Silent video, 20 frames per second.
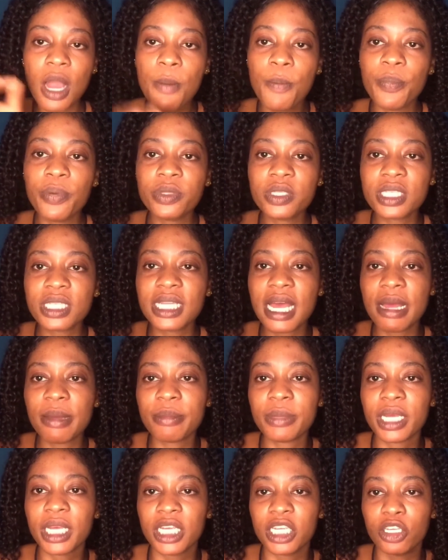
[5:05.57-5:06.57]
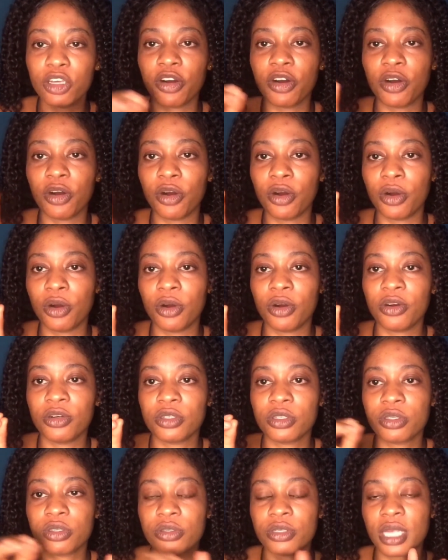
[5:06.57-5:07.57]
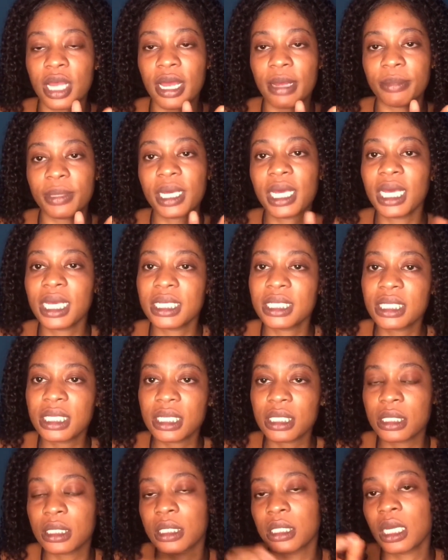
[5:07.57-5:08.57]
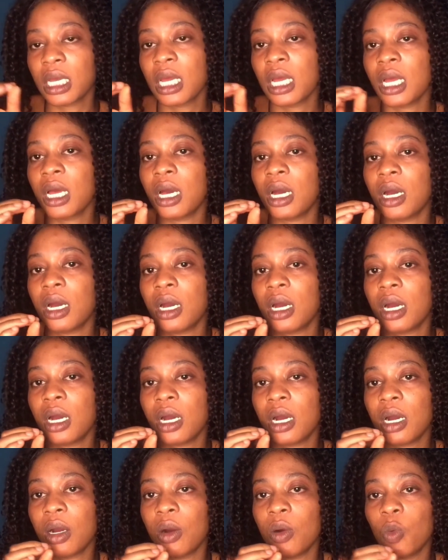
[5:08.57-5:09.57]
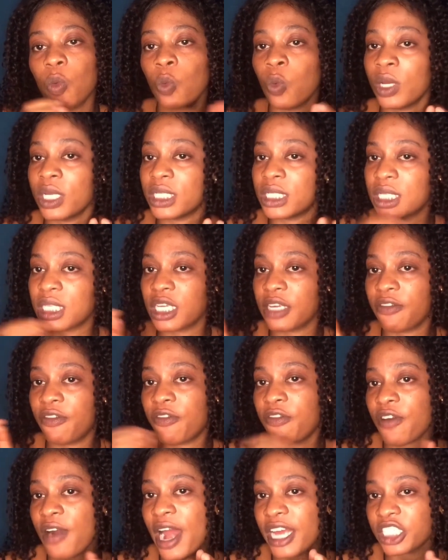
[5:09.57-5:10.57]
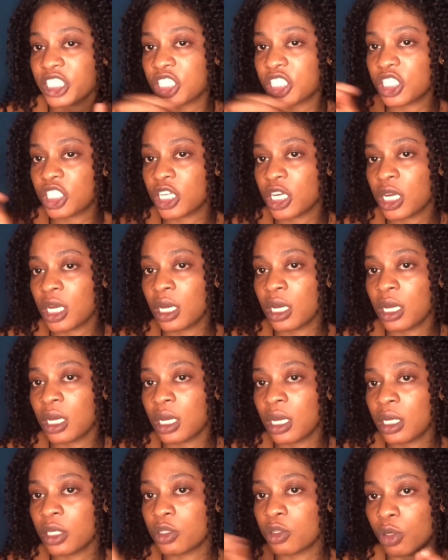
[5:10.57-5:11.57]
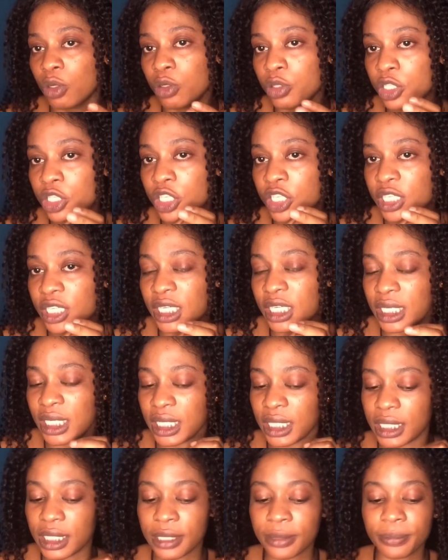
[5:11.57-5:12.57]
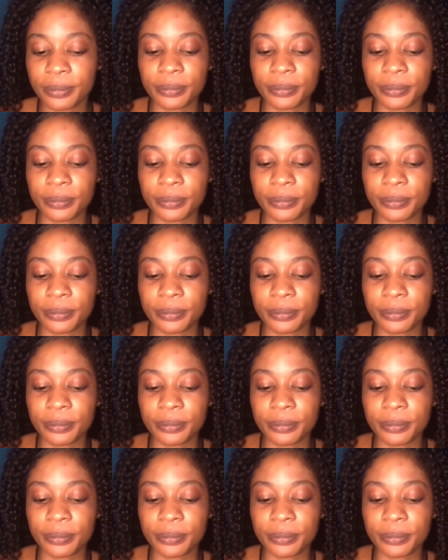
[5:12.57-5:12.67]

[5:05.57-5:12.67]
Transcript: put them in your cases with fresh solution in it.